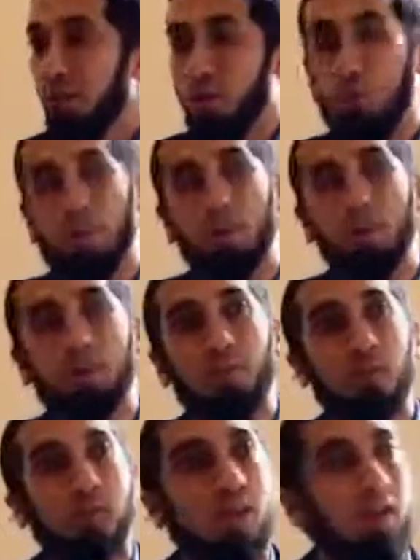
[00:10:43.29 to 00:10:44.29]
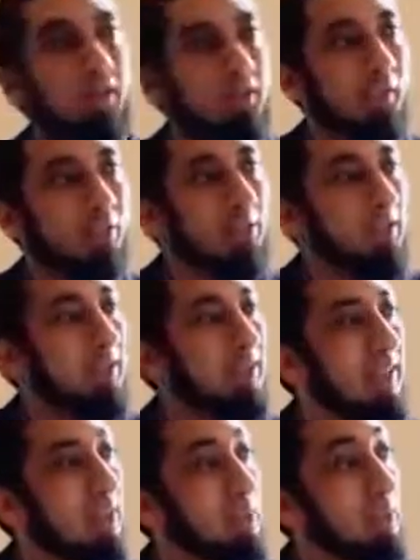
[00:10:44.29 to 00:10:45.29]
The word of Allah Azza wa Jalla
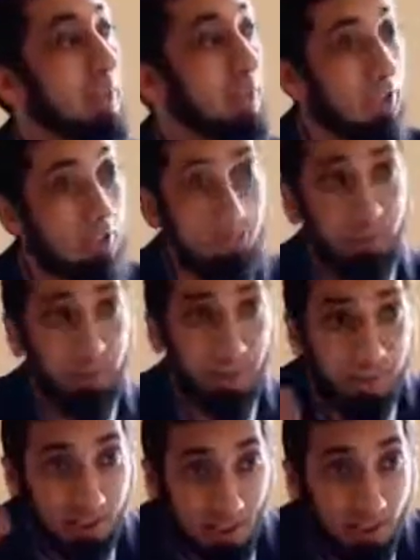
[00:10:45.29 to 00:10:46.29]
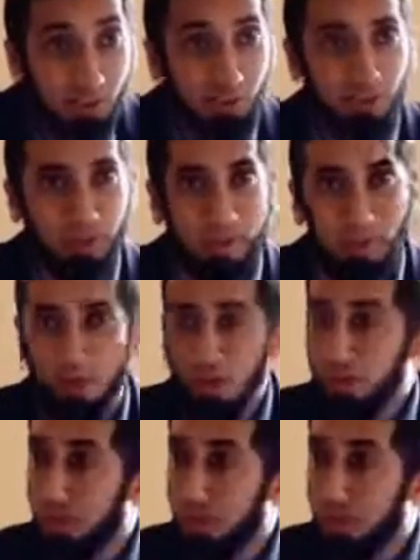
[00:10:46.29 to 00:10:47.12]
is actually just listening to it,